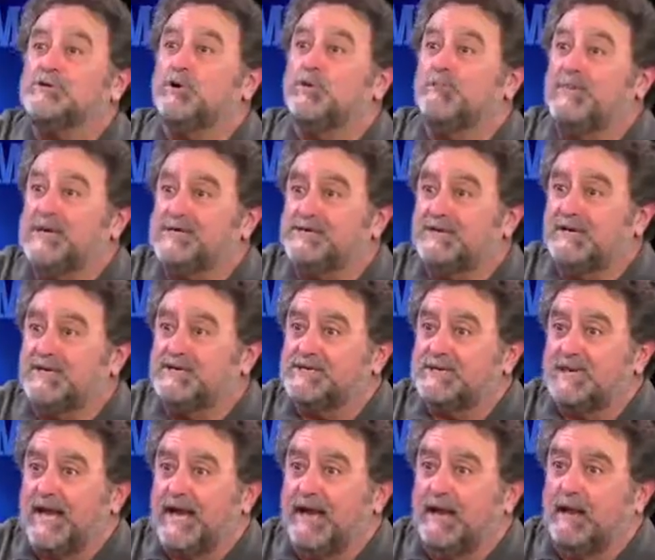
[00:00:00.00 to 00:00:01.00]
an obesity
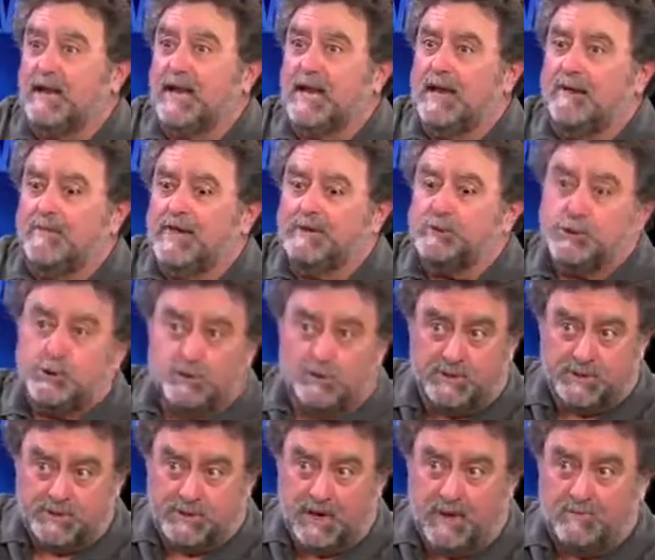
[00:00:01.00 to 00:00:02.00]
scale and
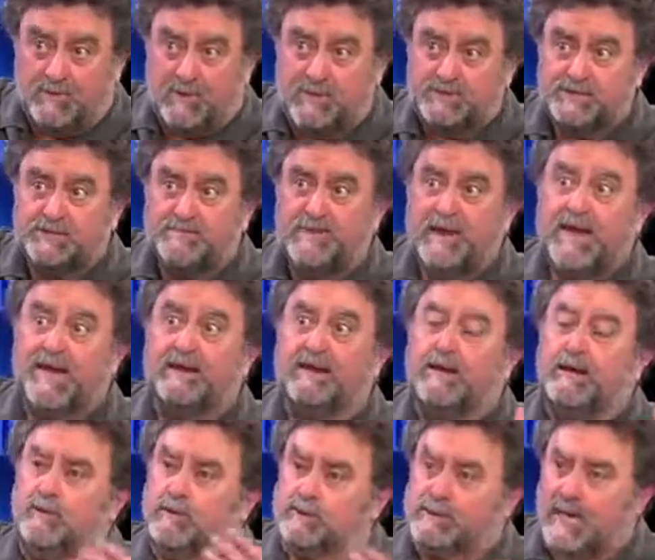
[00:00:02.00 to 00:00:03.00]
insurance companies demand
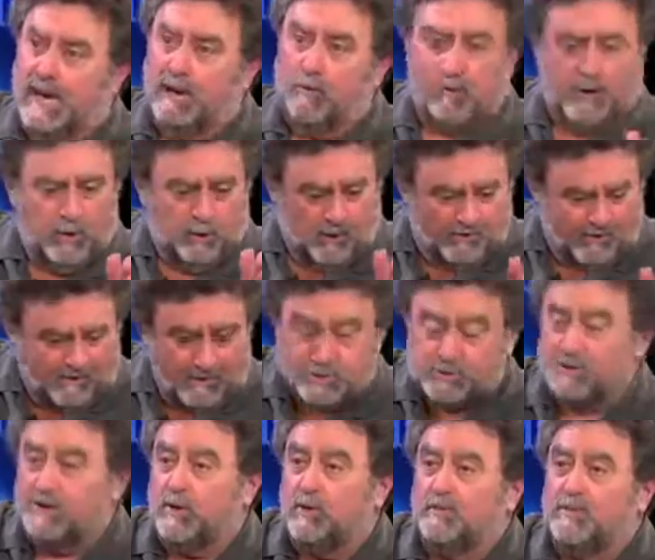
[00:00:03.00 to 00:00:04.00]
it, and there's like, well, you're
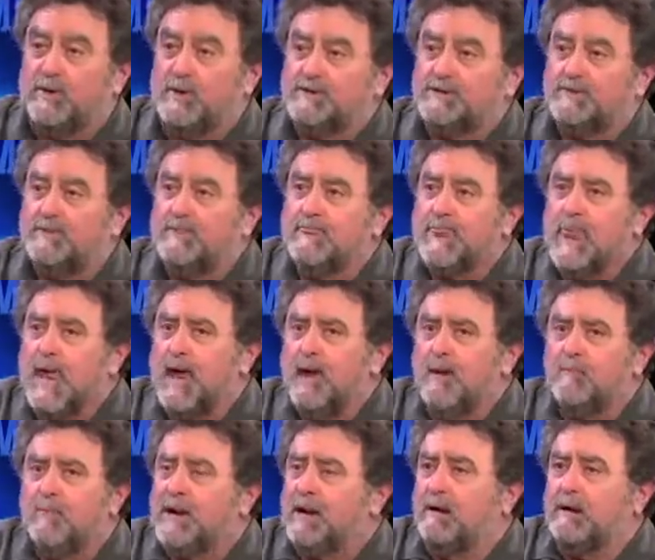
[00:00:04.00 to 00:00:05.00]
officially obese.
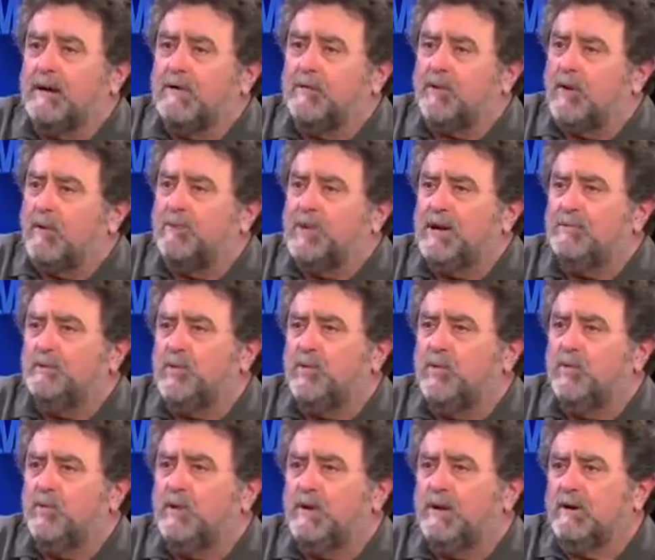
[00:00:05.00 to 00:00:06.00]
But there are people
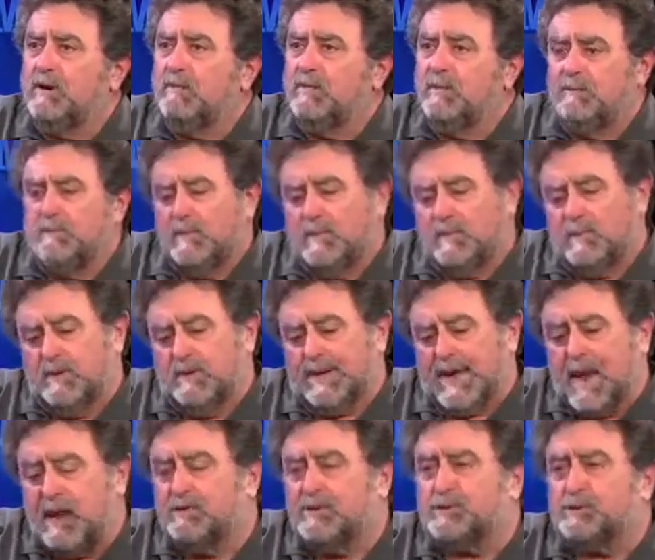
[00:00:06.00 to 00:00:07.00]
who would
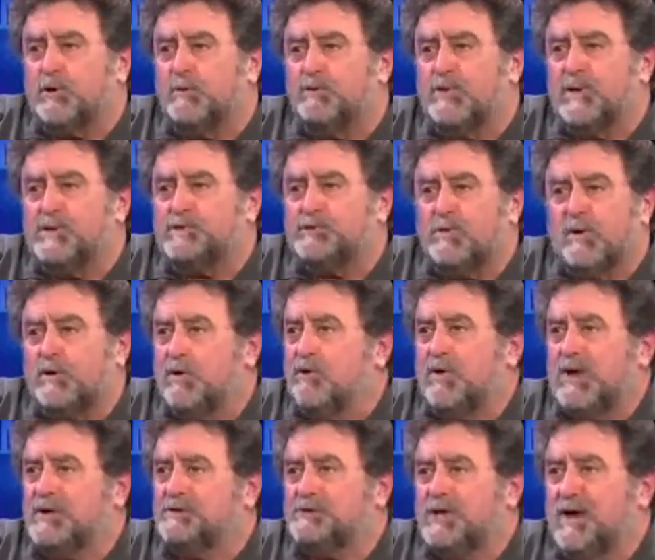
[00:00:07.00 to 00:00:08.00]
count as obese who are in
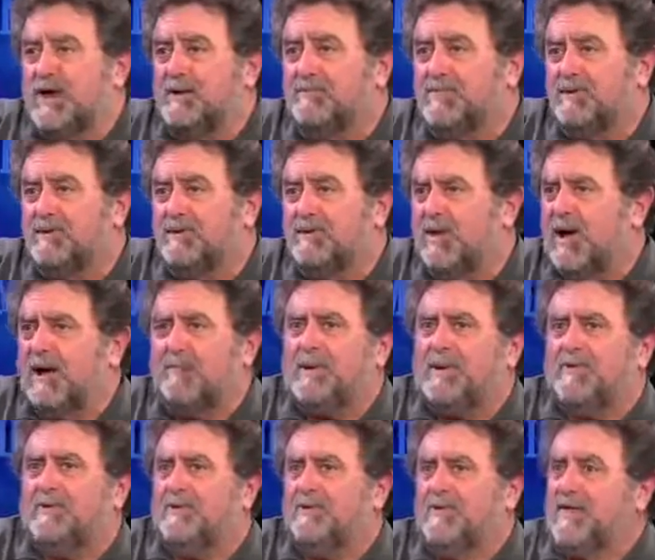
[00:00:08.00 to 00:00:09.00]
great shape. Well, how
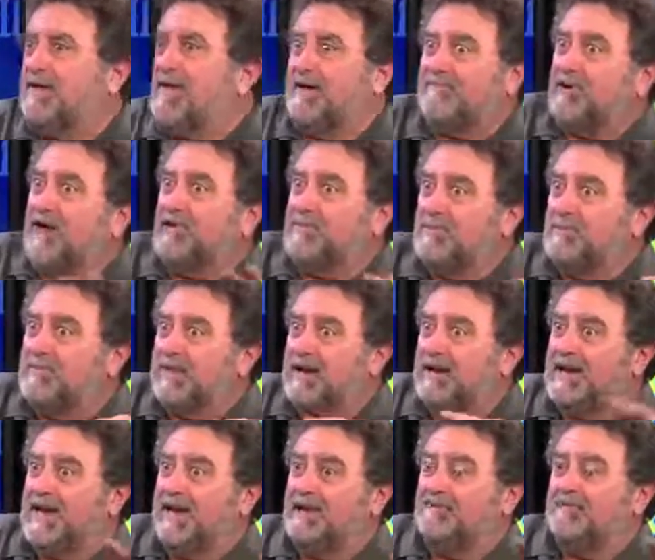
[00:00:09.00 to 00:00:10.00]
about they have other
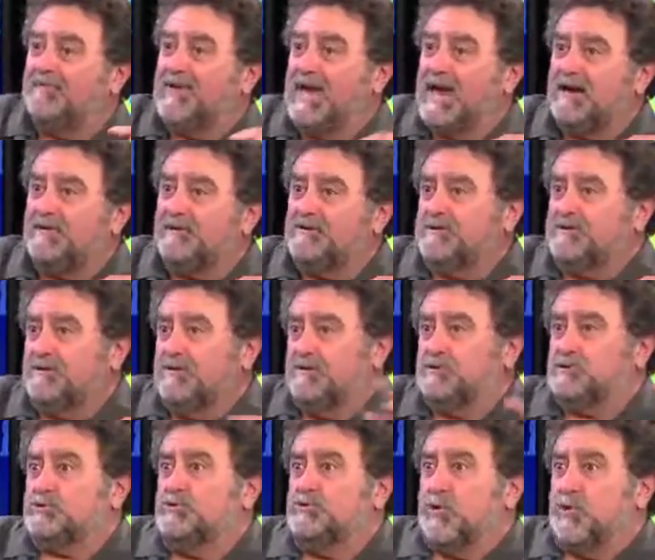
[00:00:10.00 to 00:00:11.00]
mitigating factors? You know,
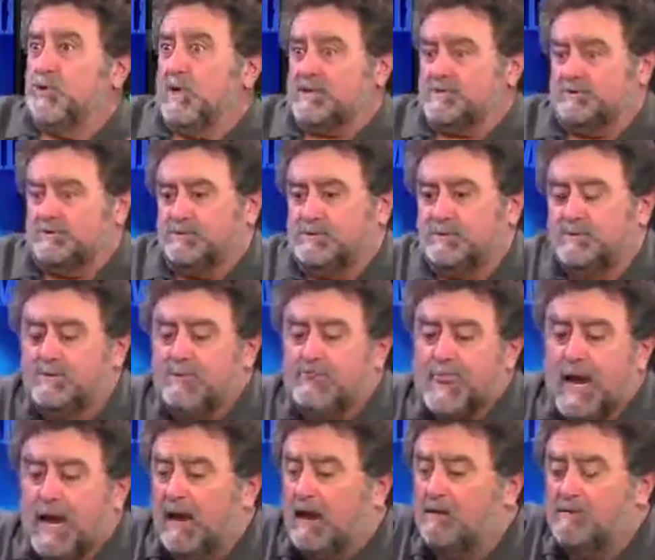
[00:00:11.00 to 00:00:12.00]
sumo wrestlers
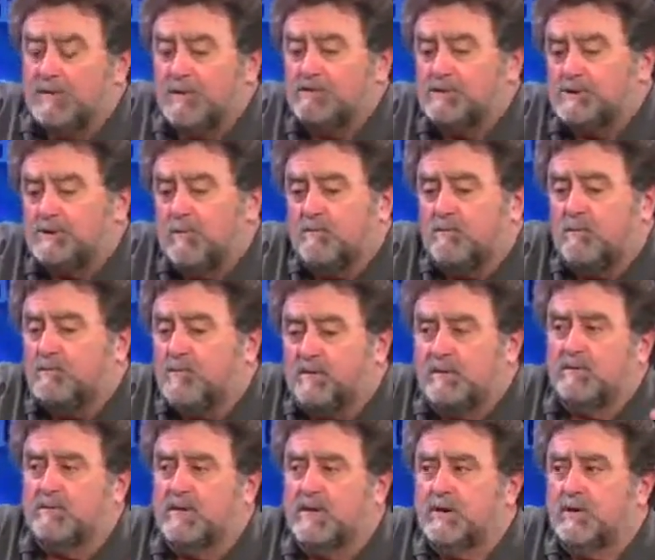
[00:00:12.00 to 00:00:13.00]
and some,
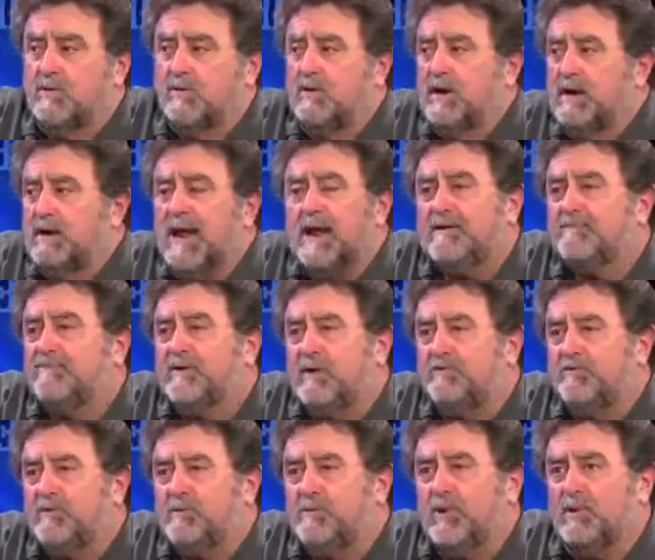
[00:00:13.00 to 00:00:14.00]
you know,
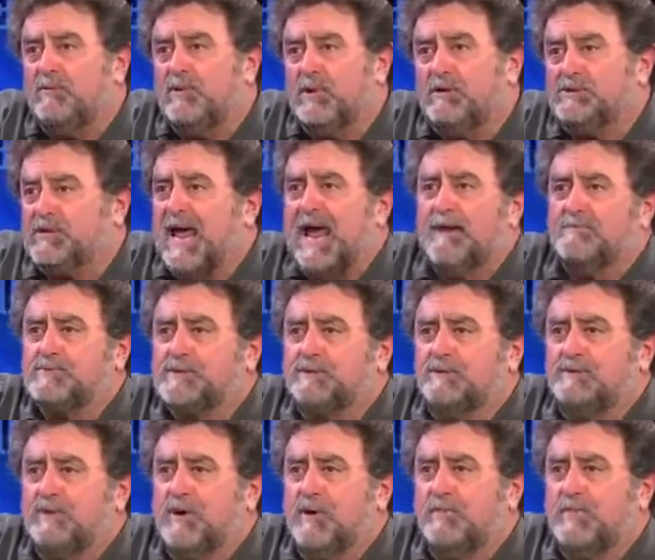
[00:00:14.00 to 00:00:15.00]
NFL football players are
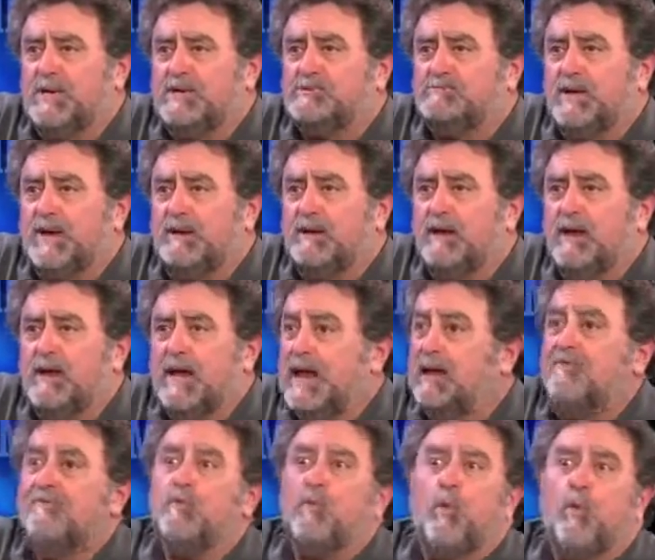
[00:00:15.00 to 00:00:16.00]
absolutely obese, but
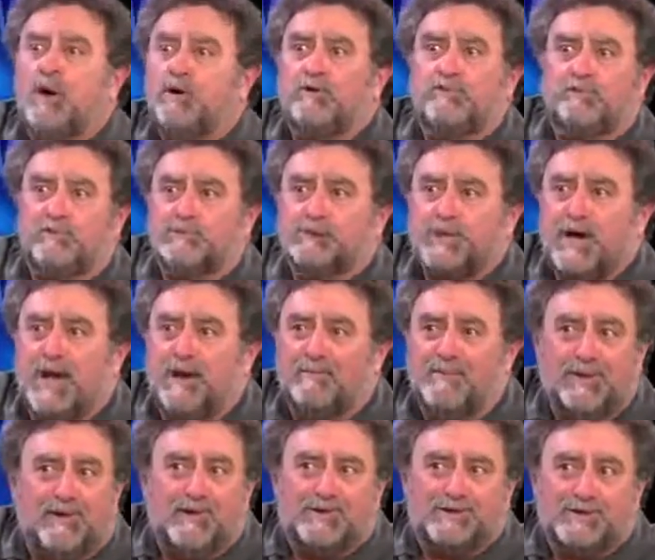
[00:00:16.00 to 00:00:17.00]
in wonderful
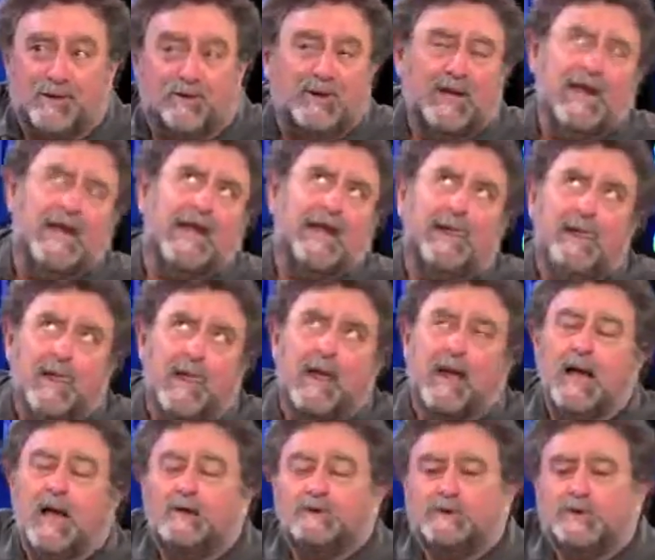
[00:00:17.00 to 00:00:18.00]
shape, you know.
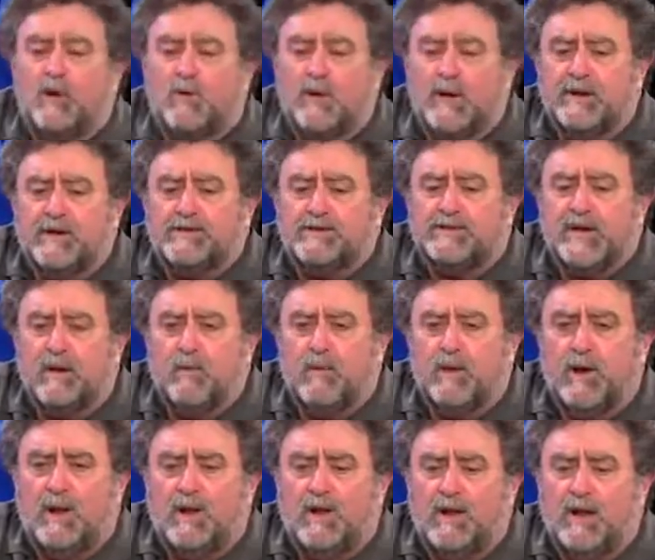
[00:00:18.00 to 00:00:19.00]
So you say,
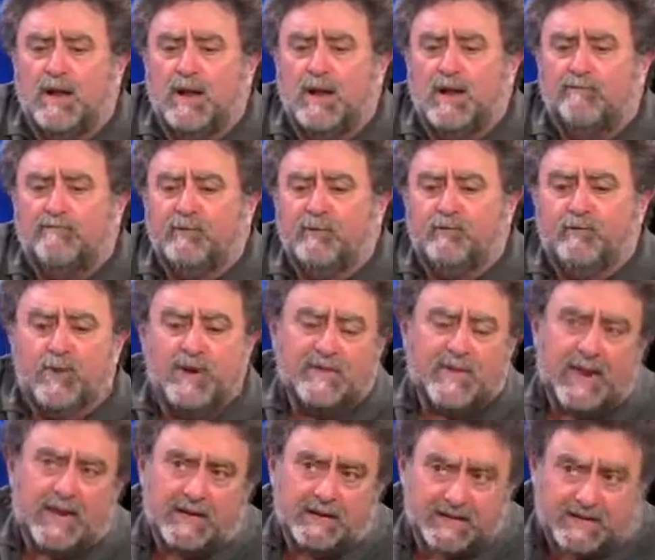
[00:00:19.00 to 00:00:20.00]
well, if you
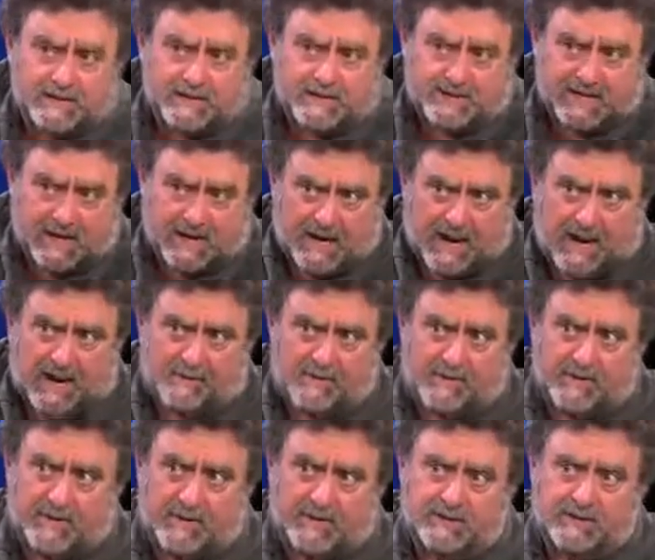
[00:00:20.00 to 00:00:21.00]
bring that into
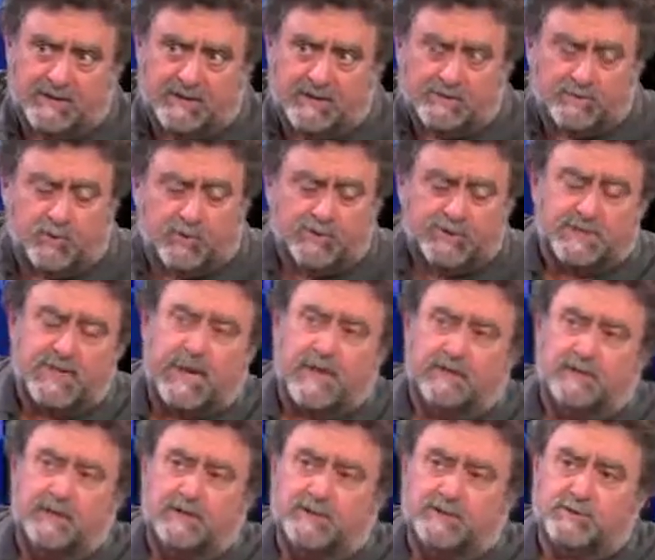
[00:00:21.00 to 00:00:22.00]
psychopathy, into these
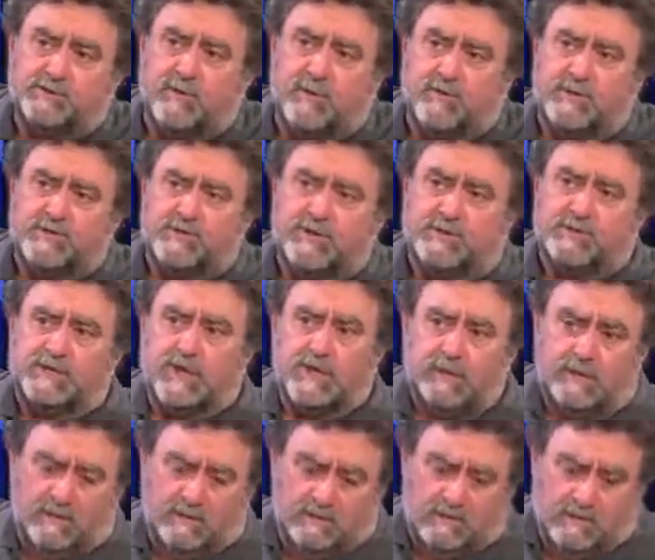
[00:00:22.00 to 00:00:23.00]
personality disorders, it's,
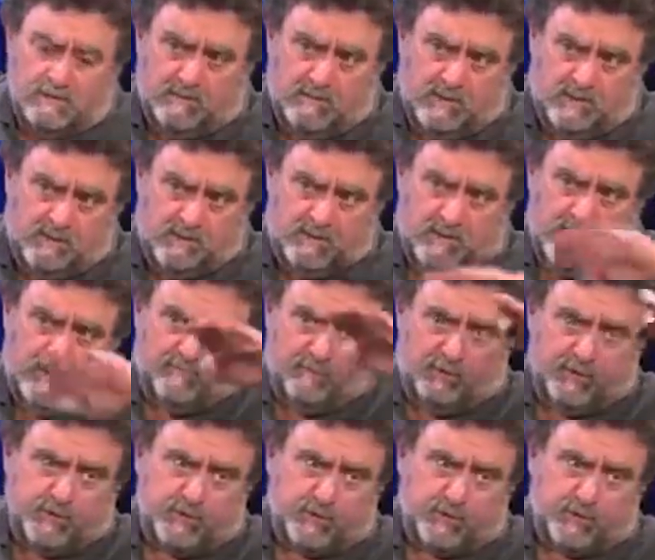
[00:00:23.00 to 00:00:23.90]
you have all these